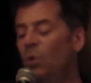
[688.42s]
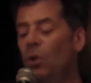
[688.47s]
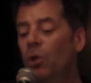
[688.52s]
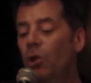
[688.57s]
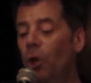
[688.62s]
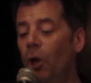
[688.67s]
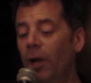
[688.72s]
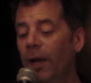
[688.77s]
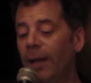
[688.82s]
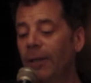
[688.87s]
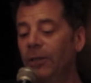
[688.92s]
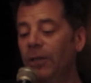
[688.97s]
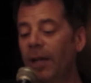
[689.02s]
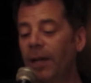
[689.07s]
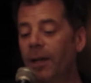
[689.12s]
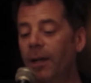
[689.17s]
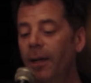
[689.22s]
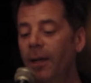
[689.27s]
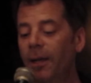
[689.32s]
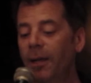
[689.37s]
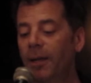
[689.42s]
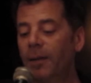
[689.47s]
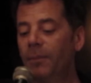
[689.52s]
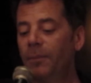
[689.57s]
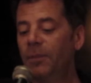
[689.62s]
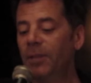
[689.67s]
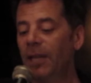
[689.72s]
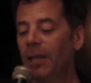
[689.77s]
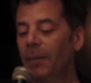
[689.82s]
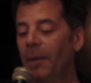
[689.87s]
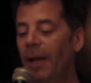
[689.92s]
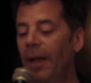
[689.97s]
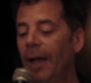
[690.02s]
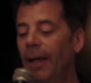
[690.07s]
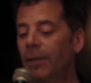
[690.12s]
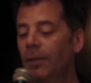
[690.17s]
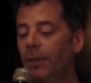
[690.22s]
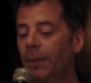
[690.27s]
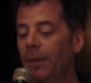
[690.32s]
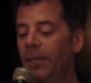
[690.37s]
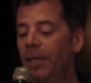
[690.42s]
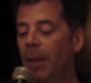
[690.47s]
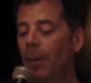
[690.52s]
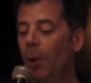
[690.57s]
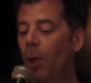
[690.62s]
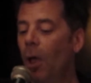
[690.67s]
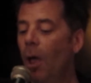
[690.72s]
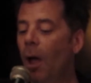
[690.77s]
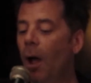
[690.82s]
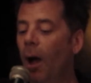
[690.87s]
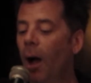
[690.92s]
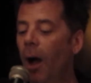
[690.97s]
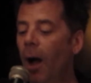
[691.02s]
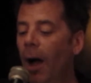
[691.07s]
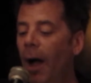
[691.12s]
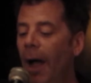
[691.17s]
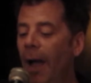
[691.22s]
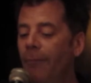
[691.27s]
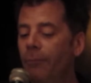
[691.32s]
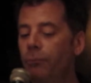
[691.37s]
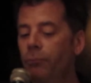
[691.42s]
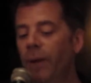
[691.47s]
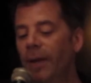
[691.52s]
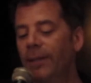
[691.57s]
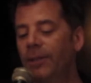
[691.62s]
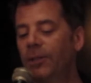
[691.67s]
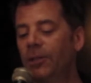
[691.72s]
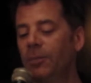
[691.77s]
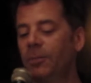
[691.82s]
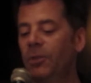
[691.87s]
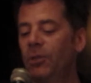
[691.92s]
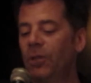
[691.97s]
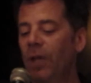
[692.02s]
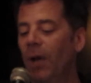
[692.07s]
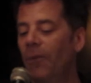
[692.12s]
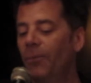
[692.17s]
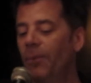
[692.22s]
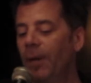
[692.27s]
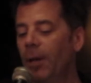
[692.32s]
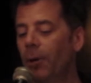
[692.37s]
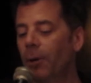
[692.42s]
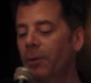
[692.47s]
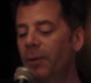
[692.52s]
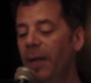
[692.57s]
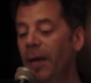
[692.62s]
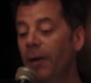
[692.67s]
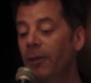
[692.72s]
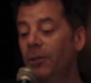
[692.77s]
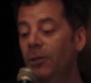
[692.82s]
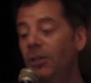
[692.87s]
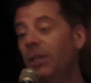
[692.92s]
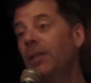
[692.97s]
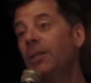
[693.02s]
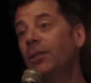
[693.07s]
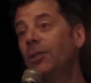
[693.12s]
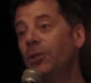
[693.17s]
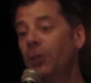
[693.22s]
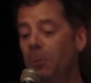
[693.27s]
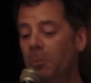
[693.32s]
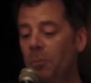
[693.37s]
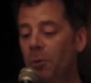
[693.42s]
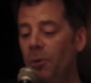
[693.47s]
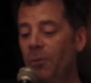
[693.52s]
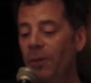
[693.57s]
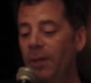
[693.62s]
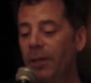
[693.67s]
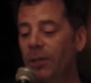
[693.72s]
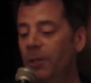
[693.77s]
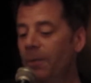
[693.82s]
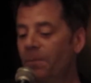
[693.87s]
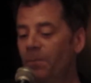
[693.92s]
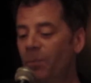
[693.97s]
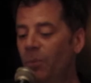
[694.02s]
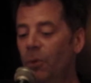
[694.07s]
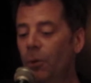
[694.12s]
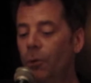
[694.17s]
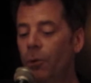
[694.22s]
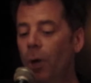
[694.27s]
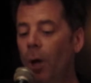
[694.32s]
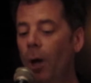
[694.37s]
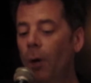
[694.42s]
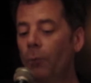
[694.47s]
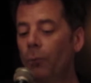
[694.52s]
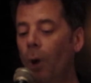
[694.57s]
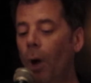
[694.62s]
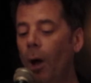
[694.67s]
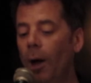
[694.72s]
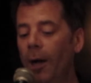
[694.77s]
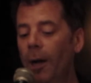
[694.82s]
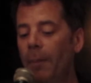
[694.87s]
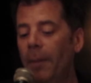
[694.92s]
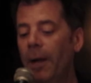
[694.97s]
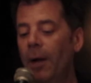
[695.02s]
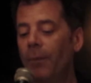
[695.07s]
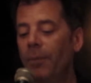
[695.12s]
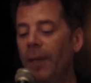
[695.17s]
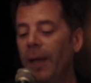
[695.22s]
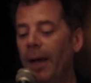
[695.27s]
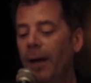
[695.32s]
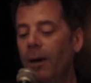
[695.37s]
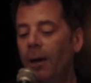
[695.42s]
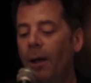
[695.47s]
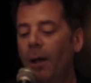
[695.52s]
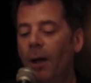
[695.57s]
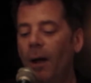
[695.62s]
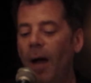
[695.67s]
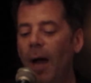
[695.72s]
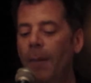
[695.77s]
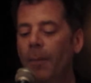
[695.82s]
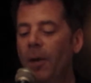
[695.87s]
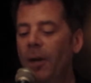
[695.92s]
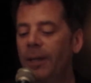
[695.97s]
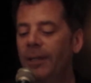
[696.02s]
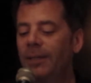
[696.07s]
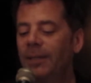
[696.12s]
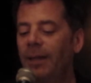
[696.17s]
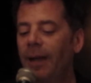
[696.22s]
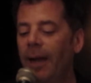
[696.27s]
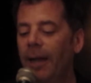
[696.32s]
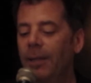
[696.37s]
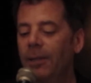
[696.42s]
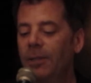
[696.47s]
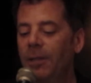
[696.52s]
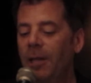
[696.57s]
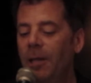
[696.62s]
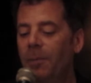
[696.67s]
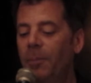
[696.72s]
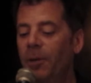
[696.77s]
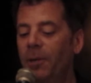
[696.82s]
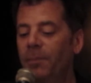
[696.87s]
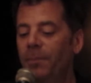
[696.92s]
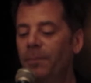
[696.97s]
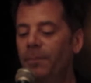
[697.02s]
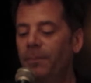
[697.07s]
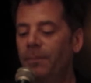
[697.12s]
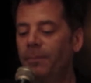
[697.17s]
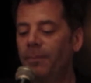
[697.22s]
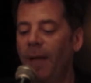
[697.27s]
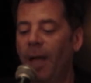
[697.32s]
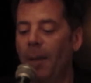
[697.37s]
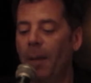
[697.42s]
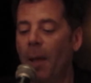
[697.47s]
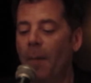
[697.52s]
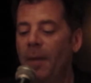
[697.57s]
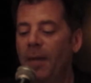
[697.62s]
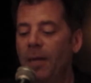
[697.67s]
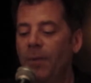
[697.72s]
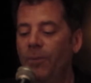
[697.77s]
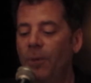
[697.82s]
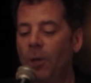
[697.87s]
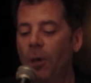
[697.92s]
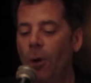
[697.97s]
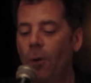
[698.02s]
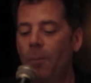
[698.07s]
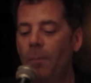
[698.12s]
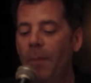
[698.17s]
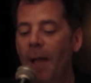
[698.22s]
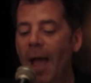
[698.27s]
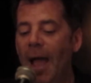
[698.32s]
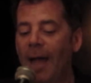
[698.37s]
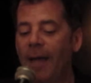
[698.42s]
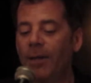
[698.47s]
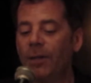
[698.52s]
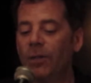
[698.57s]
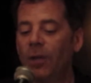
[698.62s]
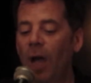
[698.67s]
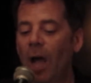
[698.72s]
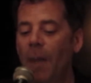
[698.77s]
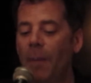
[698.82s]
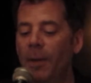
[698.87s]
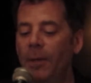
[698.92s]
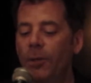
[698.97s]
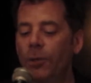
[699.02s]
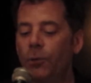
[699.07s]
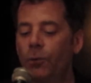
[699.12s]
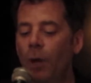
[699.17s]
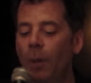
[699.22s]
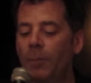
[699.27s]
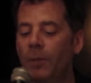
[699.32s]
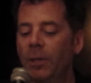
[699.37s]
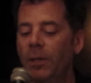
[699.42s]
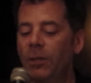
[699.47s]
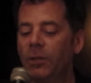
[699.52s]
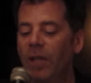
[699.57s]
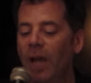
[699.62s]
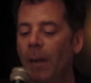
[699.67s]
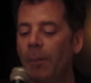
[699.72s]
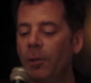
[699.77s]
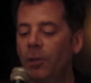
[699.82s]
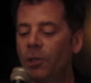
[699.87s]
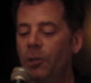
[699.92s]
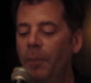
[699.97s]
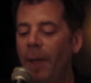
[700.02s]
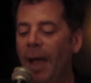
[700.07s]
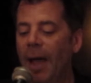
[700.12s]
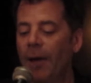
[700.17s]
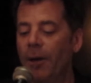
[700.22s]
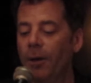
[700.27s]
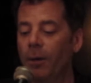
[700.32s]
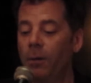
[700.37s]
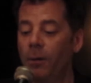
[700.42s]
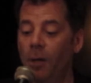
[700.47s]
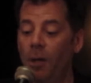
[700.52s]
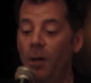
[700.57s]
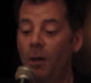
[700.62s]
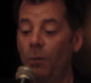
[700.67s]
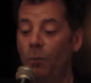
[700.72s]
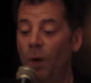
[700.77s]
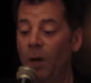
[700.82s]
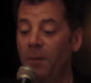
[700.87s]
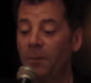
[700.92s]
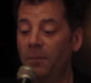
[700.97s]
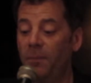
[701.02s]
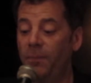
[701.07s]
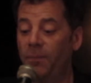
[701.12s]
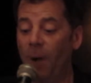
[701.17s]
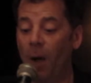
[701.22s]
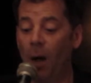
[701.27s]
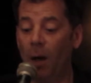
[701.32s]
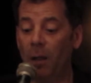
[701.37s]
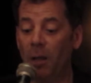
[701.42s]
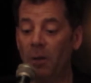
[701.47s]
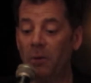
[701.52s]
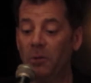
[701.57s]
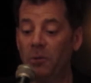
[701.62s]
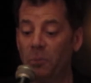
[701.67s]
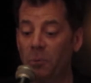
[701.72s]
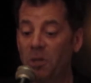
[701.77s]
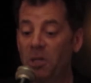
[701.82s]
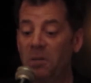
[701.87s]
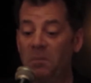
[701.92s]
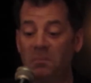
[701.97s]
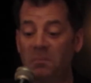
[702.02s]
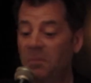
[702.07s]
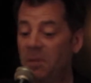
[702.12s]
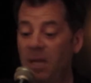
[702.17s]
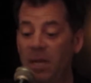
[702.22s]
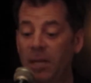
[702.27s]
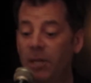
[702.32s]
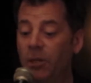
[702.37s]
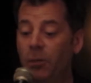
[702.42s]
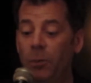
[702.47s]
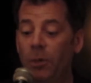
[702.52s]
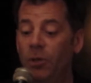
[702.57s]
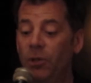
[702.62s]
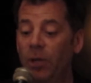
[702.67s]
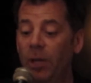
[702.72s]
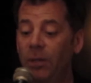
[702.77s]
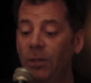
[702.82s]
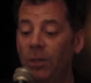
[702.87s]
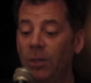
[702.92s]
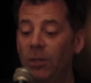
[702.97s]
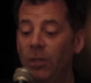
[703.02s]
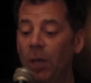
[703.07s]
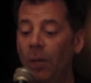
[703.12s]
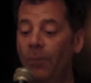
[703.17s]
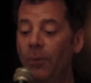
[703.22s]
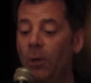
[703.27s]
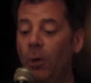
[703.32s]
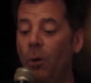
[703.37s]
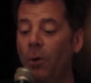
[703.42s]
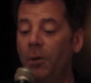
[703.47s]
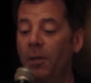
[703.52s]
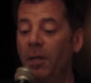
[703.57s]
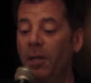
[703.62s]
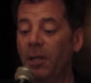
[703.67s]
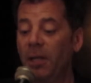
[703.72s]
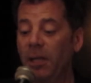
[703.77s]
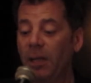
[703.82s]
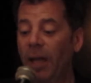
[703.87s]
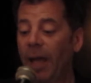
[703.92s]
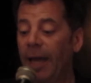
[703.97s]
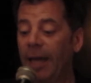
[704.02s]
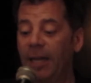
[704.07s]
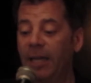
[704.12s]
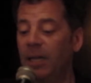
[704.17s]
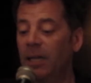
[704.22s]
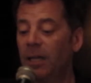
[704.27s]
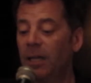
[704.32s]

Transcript: "Look," I said, setting my hands on the table, "I've read some stuff here and there, seen some movies. They're not wrong about that. I'm not a science geek, but I mean, if you go back in time and disrupt an established pattern, what follows would need to adjust itself accordingly. Like,"